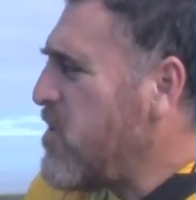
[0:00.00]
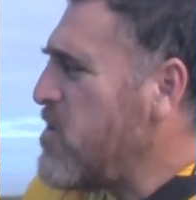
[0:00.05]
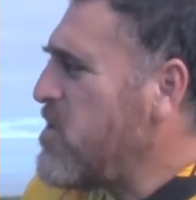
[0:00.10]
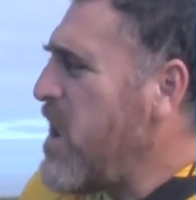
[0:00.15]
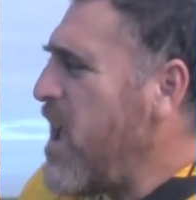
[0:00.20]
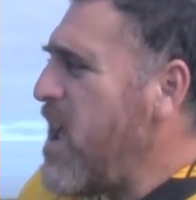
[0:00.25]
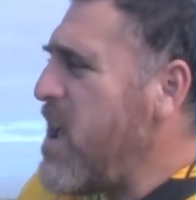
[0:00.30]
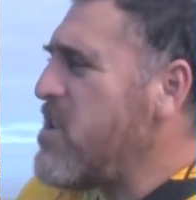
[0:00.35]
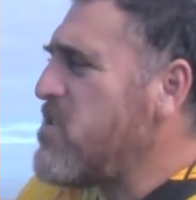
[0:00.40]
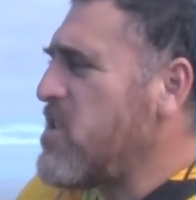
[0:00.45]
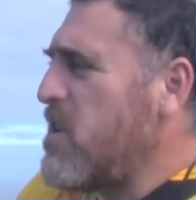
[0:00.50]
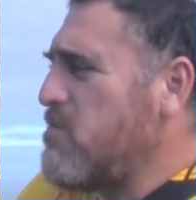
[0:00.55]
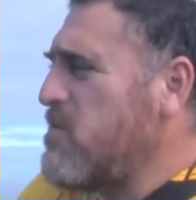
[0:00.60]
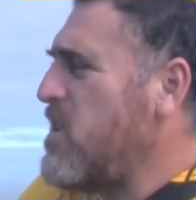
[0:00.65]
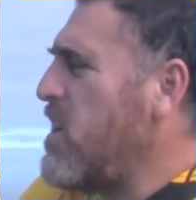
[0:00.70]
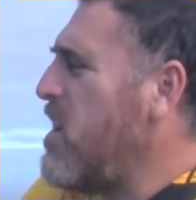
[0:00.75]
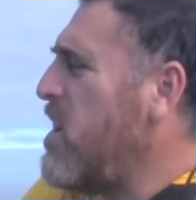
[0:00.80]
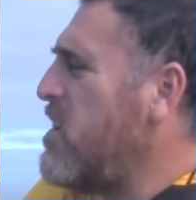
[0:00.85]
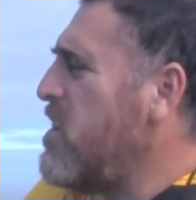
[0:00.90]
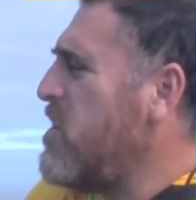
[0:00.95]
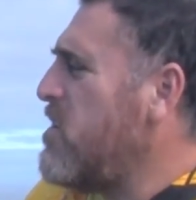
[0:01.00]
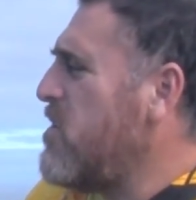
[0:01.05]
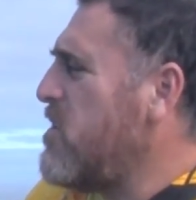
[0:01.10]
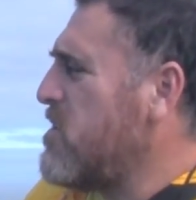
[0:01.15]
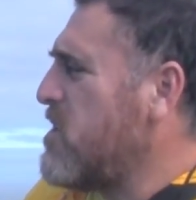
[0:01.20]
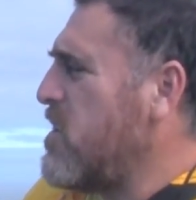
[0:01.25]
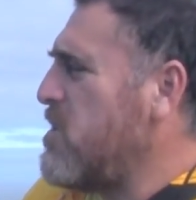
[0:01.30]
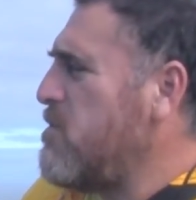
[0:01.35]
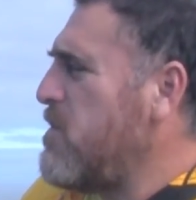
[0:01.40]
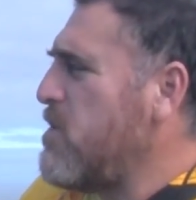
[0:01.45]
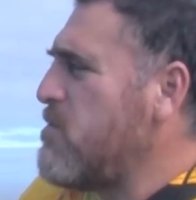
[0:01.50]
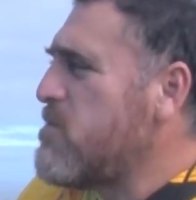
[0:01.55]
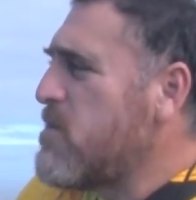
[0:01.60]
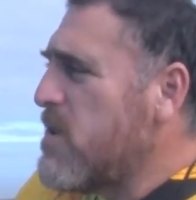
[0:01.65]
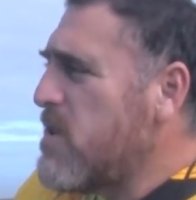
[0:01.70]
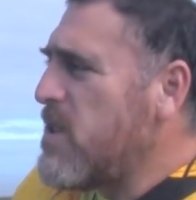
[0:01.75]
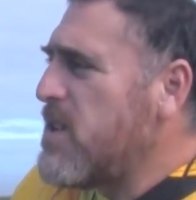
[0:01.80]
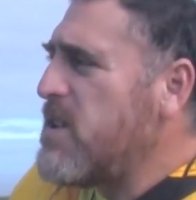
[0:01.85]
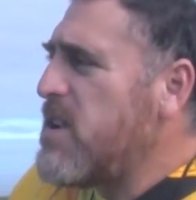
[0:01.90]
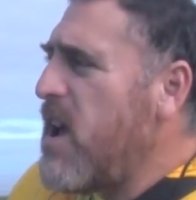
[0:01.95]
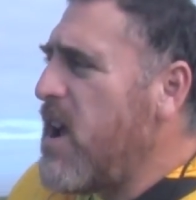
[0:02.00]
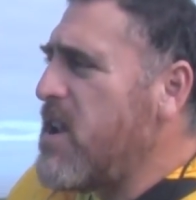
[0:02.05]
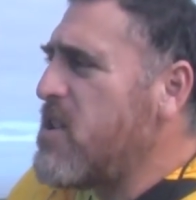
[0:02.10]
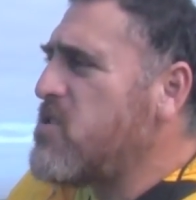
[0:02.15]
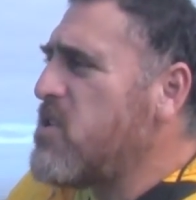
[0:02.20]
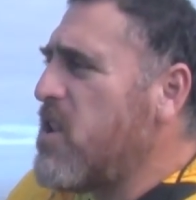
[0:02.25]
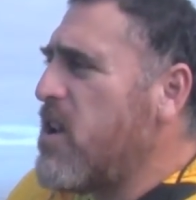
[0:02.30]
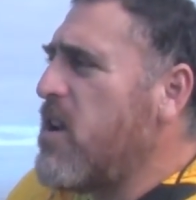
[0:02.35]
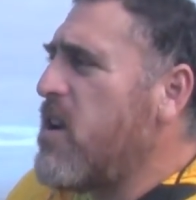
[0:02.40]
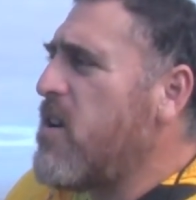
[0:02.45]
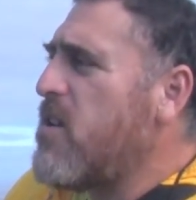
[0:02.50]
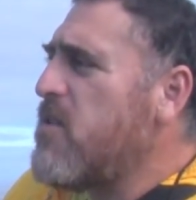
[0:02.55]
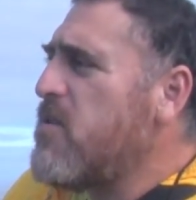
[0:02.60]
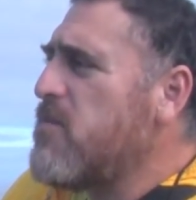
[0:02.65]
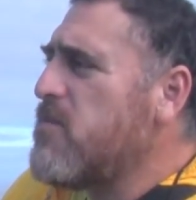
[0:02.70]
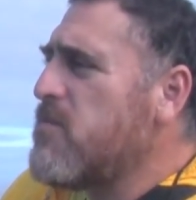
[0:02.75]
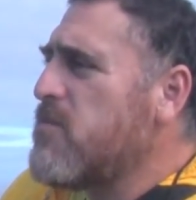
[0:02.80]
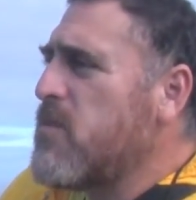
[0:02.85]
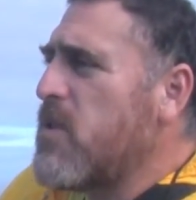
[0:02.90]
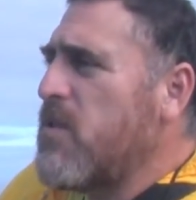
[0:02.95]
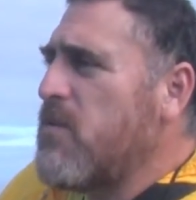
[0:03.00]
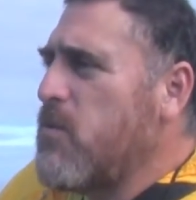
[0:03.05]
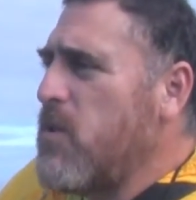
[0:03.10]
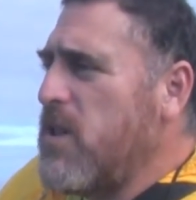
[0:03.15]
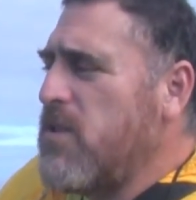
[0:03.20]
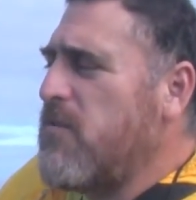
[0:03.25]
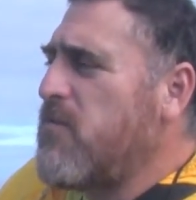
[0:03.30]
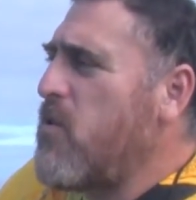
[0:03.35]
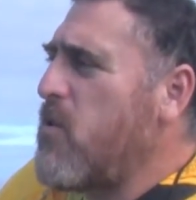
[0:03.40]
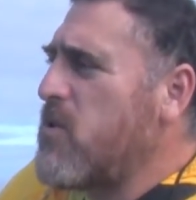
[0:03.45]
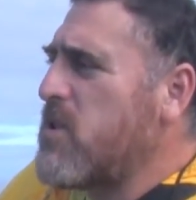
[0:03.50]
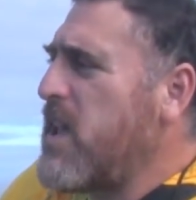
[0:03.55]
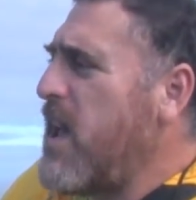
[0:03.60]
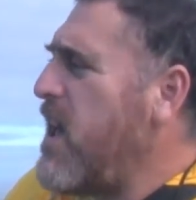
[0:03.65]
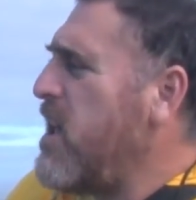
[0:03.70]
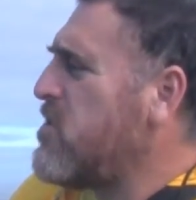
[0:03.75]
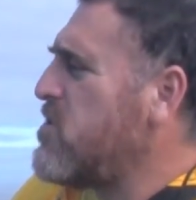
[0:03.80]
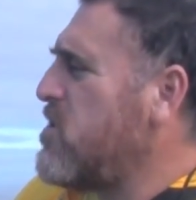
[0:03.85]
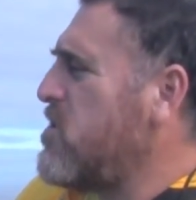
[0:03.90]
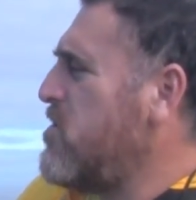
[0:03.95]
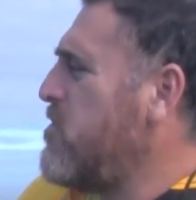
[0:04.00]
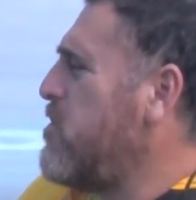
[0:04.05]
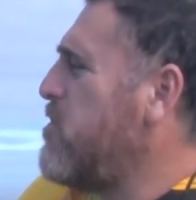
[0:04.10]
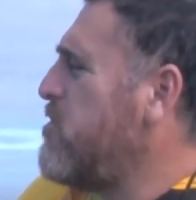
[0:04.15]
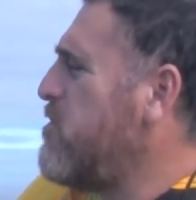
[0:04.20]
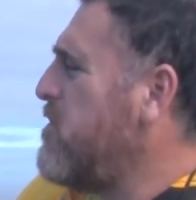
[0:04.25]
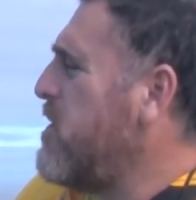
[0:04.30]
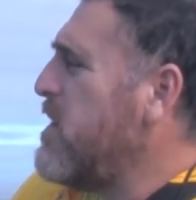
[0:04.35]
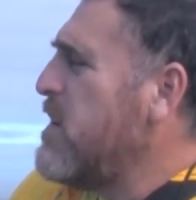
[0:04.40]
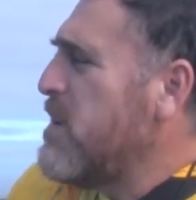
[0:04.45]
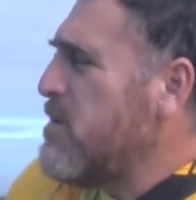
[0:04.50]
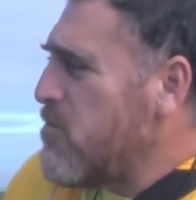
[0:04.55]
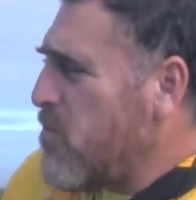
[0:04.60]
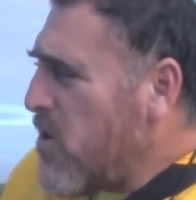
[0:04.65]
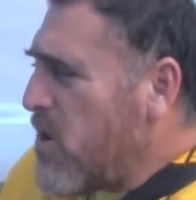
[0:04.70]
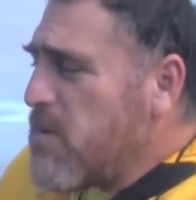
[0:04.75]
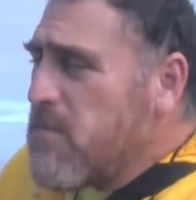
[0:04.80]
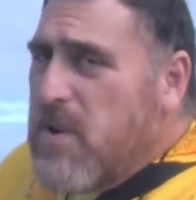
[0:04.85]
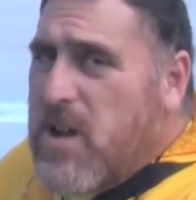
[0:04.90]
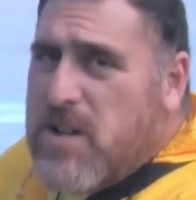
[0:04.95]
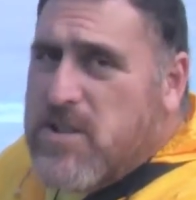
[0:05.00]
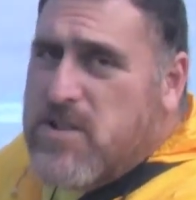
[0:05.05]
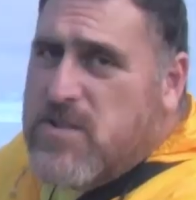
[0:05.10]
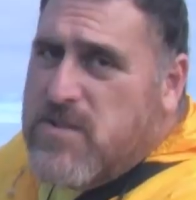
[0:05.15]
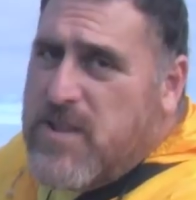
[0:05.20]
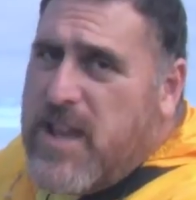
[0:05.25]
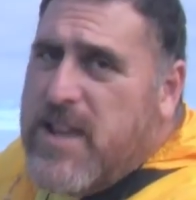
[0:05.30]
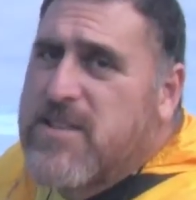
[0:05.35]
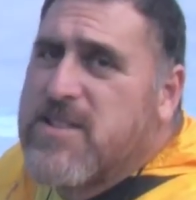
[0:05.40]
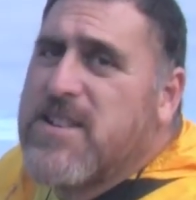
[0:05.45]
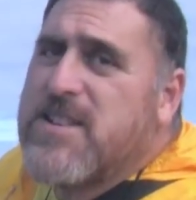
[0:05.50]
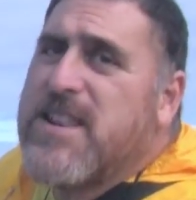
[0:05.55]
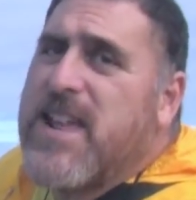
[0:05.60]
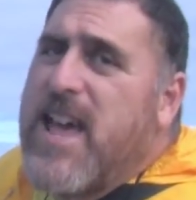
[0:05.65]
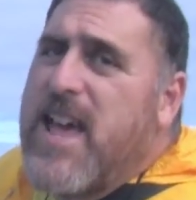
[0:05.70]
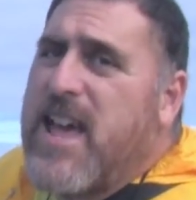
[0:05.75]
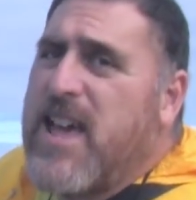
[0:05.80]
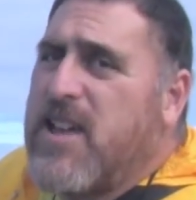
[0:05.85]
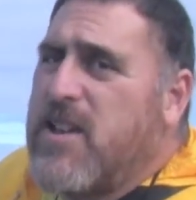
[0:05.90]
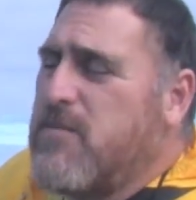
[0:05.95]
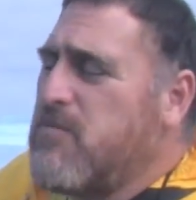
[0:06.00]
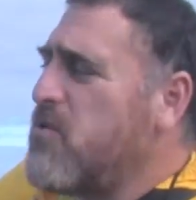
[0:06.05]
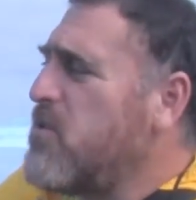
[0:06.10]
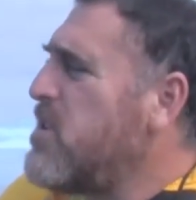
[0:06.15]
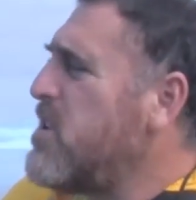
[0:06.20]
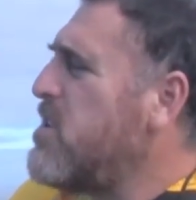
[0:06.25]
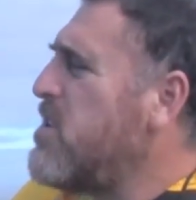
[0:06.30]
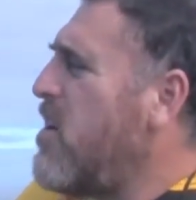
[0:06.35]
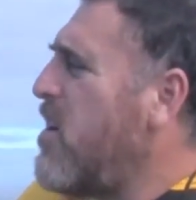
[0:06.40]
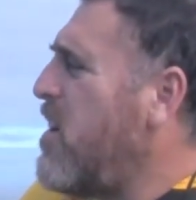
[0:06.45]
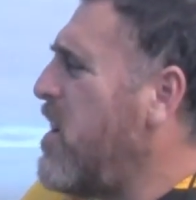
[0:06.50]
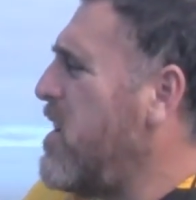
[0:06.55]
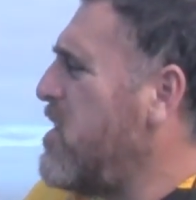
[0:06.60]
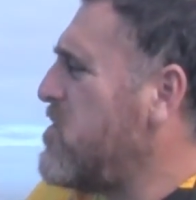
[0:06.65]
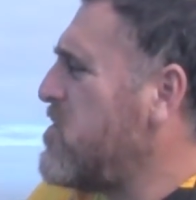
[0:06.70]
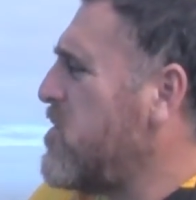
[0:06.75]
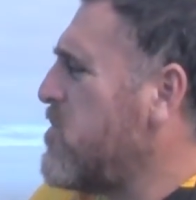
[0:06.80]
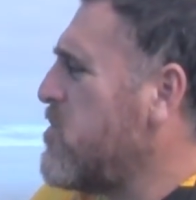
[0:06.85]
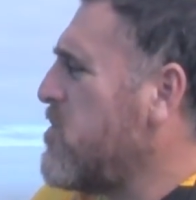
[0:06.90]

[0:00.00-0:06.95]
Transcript: few days, I'm telling you, are going to be really nice here. Weather forecast is pretty much like today, pretty nice.